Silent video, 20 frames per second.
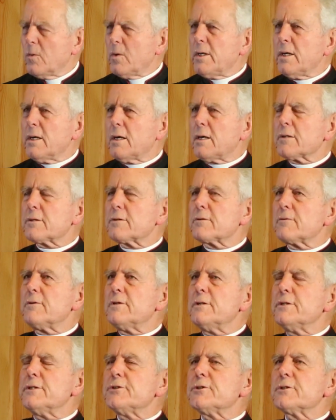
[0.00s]
We are the
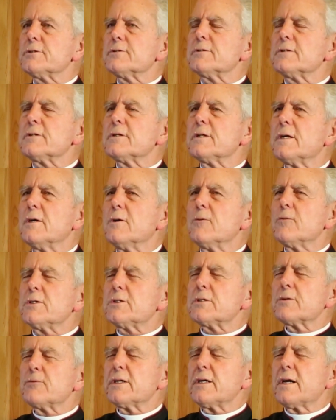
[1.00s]
religion
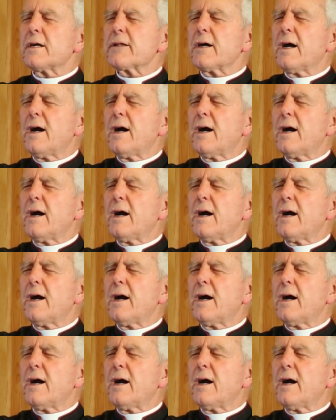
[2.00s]
we are